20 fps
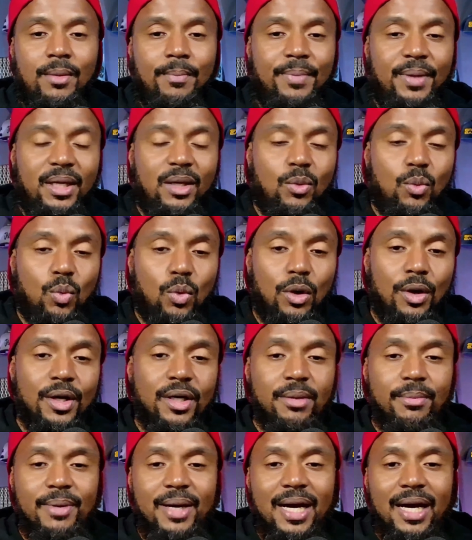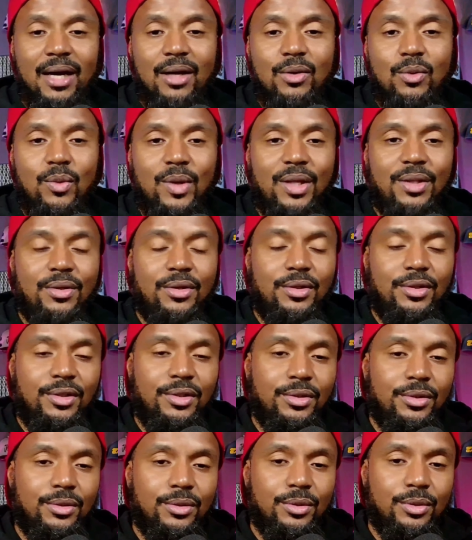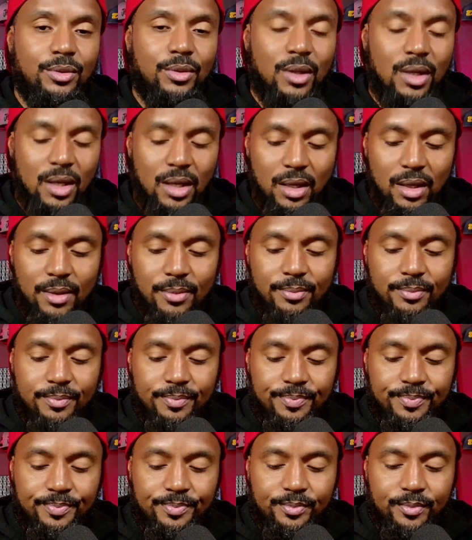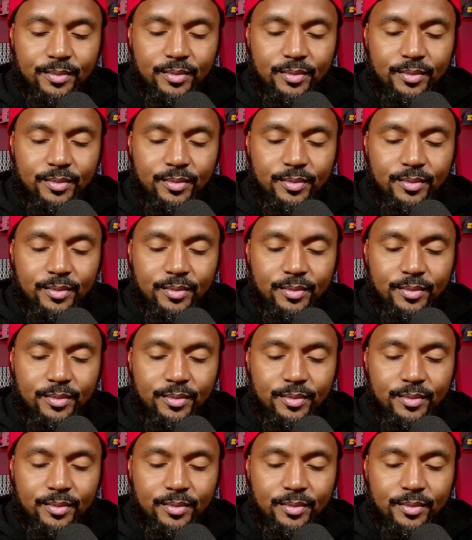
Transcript: being worried about whether you um,